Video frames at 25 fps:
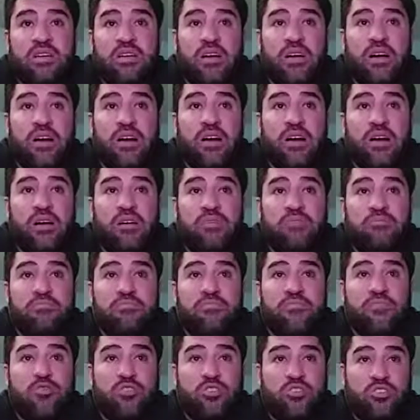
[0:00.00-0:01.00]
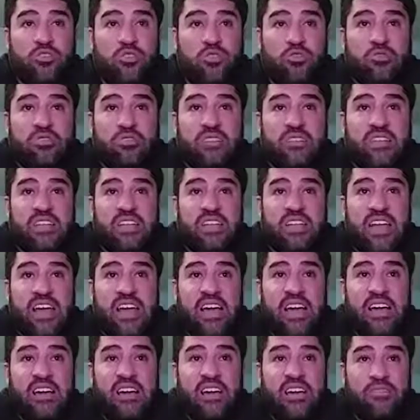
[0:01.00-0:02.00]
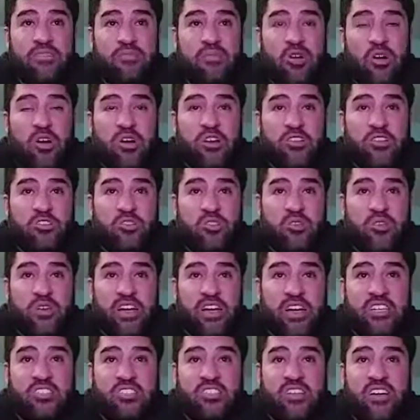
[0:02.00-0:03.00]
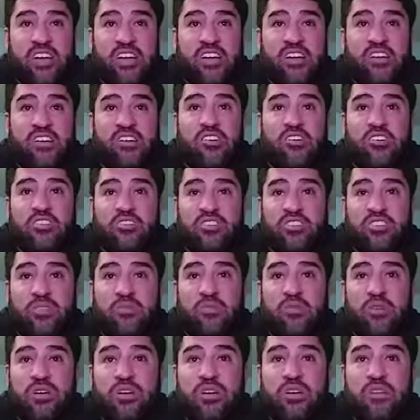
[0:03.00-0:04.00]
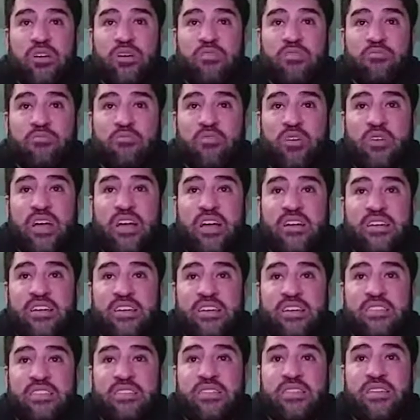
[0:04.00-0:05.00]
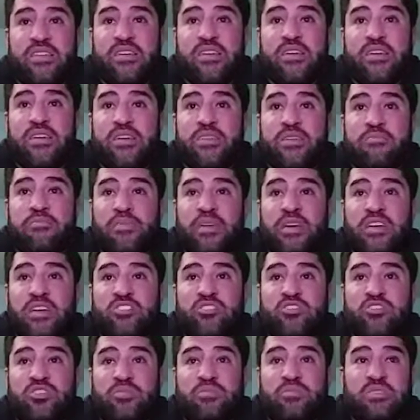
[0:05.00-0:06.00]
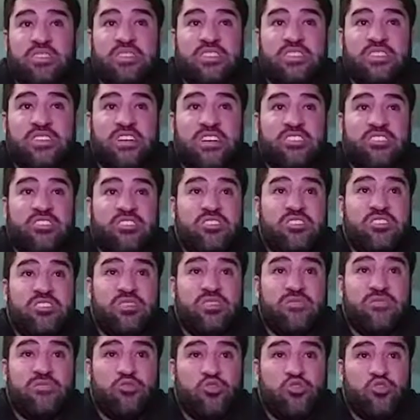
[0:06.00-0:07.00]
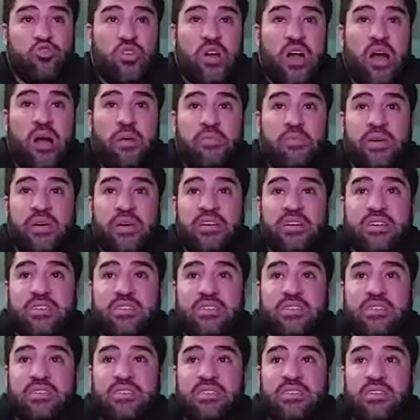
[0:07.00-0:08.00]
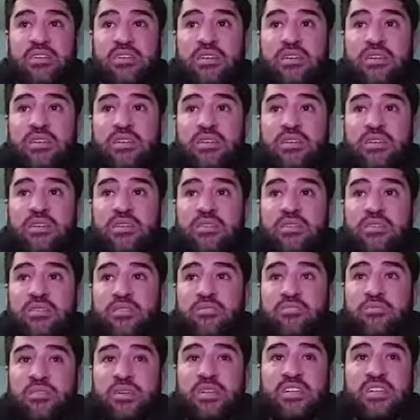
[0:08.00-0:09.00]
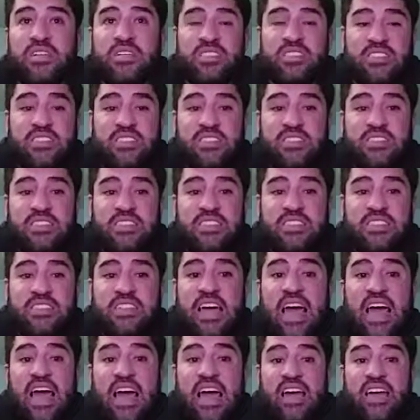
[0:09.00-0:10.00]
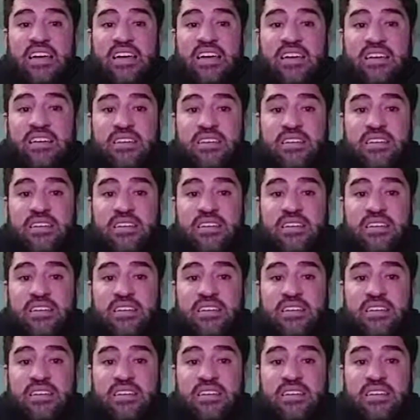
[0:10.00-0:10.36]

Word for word: um, Forsoken and um, artichoke extract are somewhat um, rare in mainstream discussions of nootropics because it's the stack.